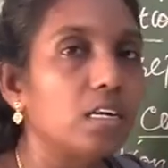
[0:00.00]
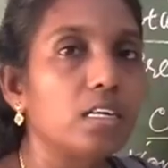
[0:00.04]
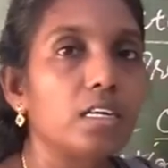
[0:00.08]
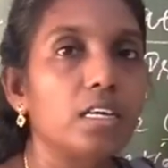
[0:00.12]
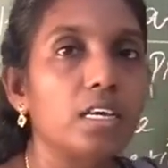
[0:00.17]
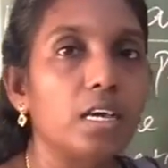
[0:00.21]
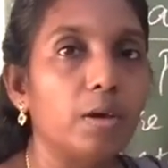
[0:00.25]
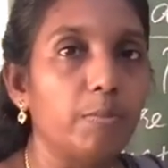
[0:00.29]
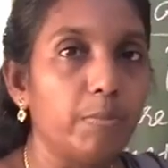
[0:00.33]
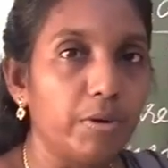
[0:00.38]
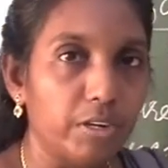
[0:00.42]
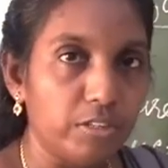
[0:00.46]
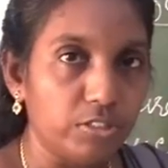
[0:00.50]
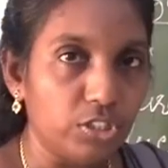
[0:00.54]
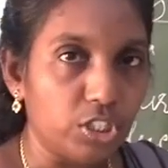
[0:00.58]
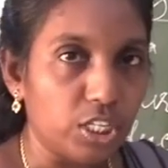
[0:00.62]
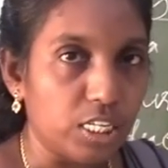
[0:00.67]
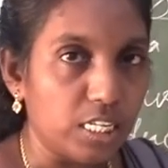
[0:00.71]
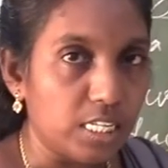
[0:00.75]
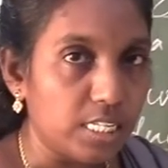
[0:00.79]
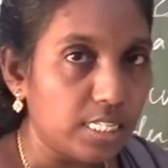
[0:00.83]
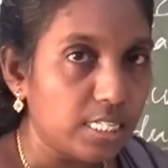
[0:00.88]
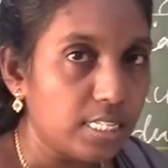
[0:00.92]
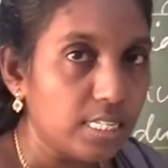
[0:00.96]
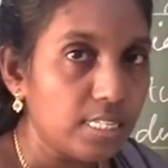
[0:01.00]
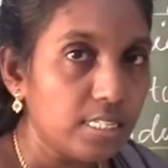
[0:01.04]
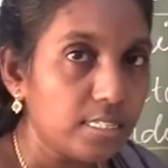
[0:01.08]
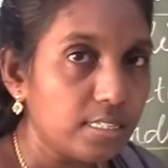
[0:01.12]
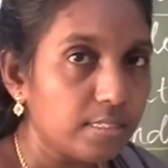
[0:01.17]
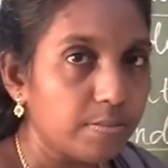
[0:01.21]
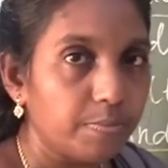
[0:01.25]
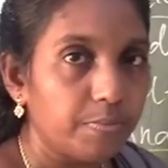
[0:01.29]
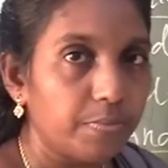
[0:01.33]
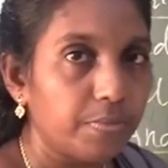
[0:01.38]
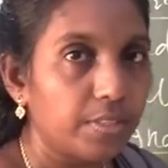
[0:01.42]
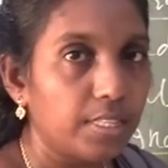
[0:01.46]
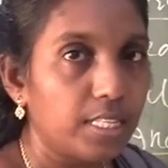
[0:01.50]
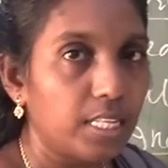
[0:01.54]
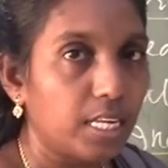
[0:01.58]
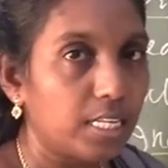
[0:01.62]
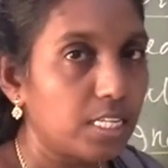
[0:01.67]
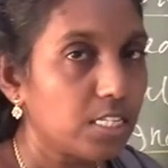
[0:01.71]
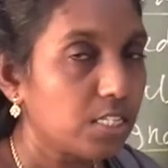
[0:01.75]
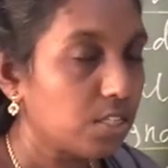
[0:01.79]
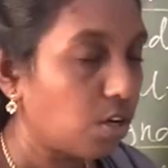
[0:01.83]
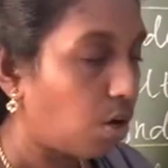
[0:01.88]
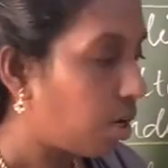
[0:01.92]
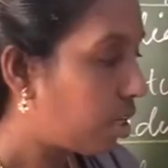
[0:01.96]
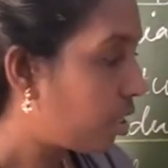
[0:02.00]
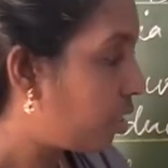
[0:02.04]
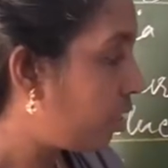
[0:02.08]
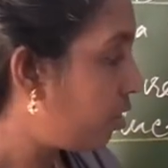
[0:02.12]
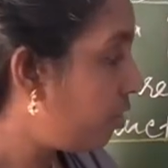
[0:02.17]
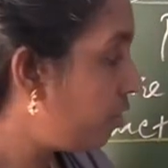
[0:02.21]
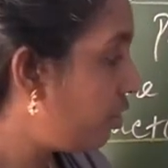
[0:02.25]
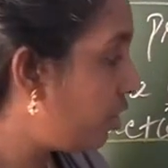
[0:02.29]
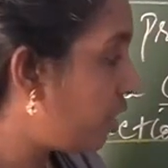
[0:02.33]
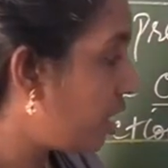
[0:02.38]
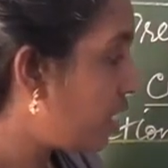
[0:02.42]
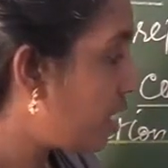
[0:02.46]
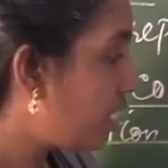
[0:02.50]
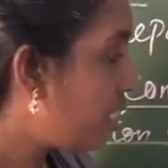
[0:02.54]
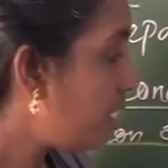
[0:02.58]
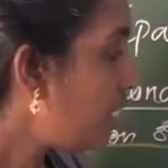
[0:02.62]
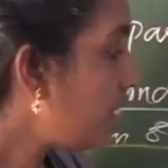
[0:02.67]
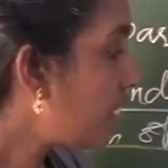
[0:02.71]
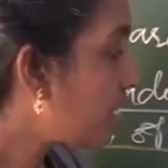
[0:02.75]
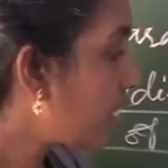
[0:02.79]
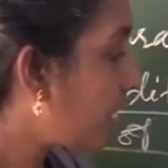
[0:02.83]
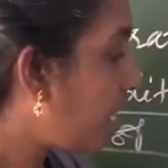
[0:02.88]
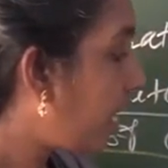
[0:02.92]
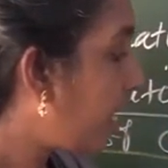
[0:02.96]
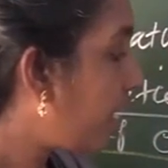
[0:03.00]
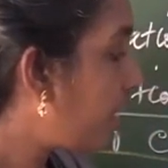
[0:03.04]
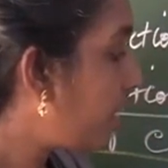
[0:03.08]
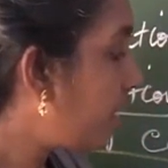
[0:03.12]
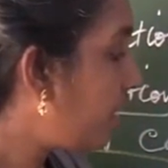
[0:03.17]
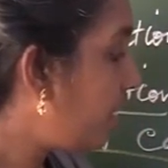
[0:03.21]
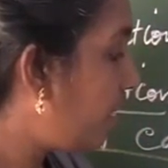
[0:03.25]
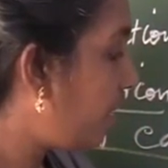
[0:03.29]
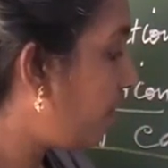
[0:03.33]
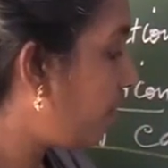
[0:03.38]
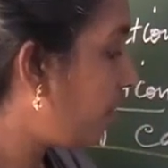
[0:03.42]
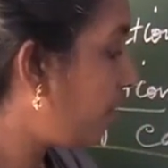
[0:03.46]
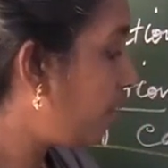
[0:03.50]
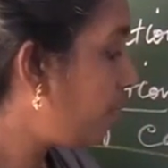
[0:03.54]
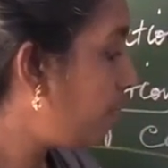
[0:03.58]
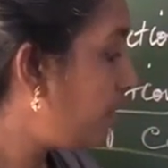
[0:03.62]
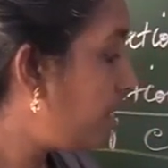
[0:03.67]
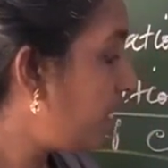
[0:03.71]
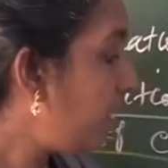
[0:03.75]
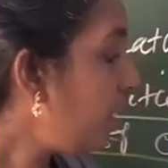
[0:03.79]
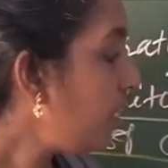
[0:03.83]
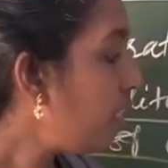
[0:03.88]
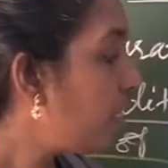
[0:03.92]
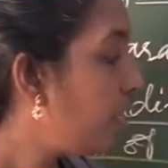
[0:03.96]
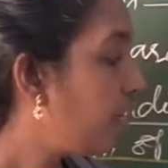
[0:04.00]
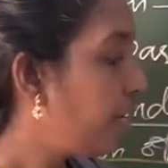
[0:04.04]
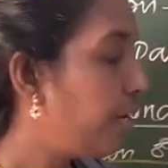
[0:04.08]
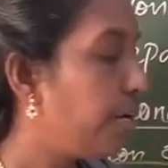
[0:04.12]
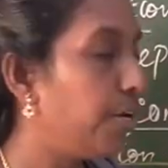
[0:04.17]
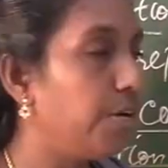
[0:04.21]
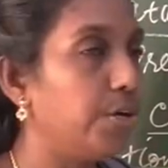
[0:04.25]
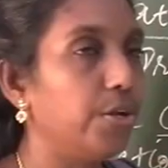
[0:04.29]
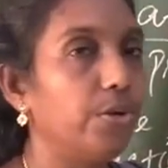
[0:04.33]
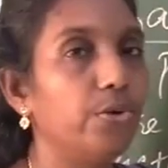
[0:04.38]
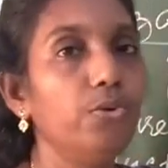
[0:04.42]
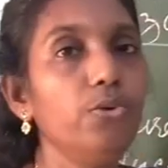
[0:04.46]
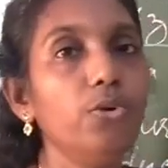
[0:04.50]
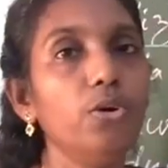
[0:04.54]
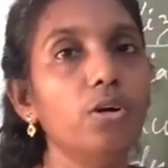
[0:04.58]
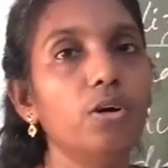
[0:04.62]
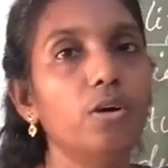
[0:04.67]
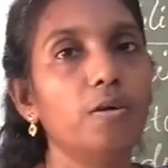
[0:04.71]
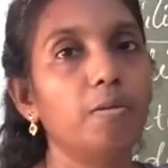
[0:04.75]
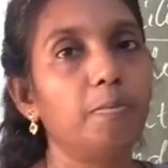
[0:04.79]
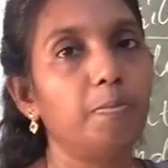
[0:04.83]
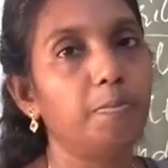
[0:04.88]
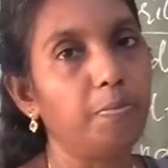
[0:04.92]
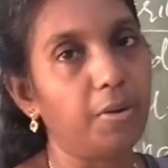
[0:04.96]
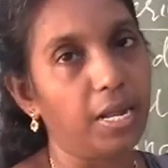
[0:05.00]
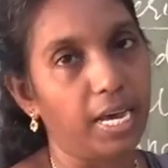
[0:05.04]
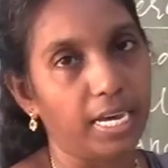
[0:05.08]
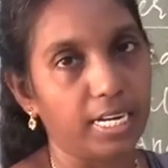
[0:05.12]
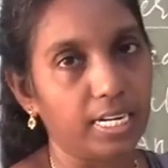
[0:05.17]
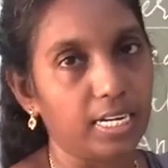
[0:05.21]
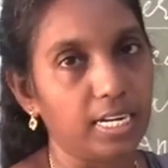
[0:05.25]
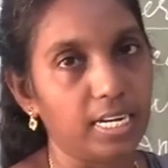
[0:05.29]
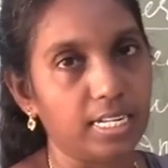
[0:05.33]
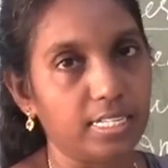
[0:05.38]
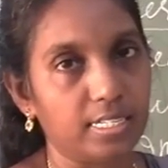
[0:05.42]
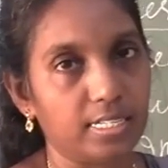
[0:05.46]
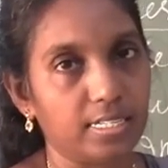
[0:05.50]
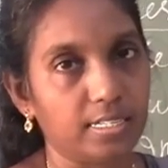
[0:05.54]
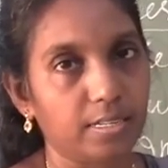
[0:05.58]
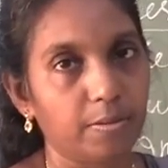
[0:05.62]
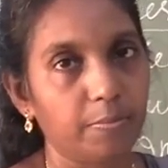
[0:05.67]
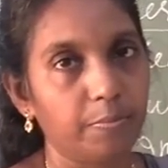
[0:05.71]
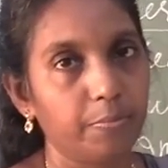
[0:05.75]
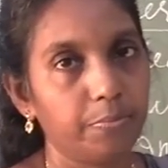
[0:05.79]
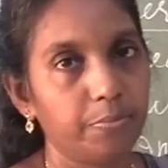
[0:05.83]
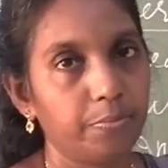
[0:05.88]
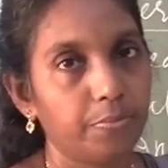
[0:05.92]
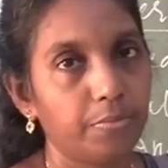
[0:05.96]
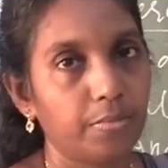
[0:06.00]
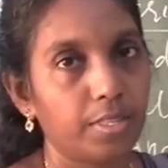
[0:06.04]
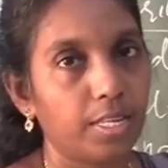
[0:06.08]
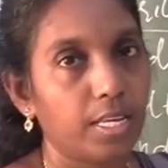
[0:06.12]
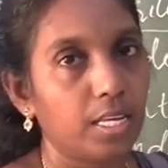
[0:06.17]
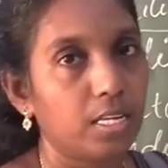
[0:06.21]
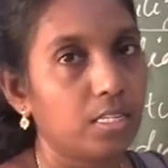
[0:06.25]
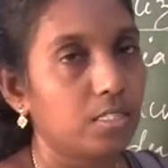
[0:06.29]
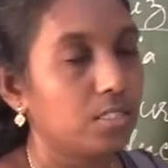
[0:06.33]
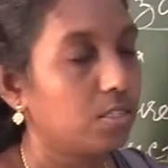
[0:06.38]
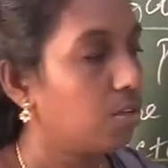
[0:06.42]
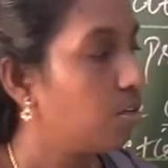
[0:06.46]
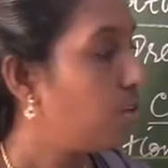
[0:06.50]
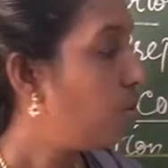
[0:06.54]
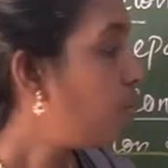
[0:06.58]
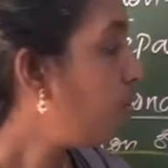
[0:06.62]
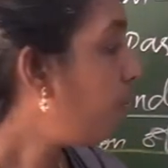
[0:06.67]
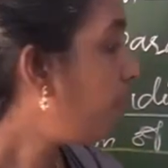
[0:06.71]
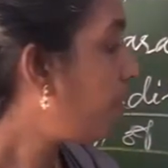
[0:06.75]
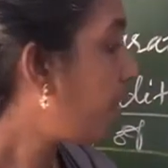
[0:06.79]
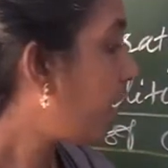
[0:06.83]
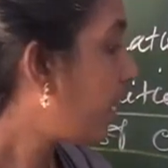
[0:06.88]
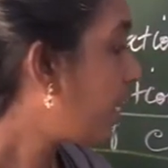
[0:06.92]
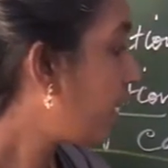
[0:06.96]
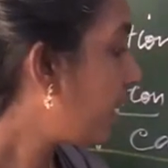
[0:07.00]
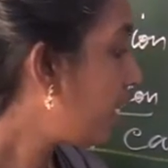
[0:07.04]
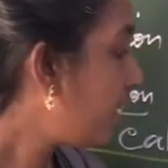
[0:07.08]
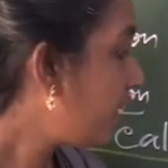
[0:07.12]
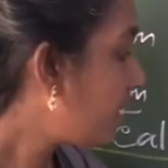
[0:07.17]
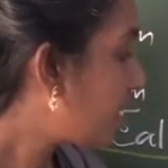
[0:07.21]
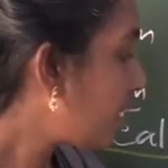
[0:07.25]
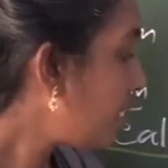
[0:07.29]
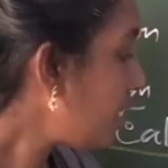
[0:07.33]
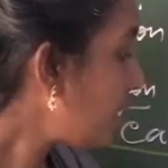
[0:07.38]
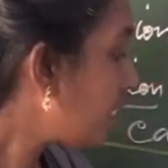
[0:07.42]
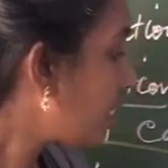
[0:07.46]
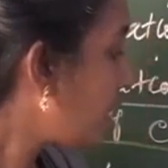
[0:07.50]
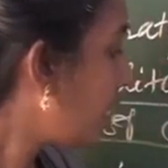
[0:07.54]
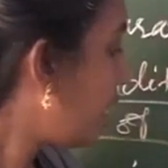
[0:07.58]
embryogenesis, that is organogenesis, and it developed the new plantlet. So new plantlet is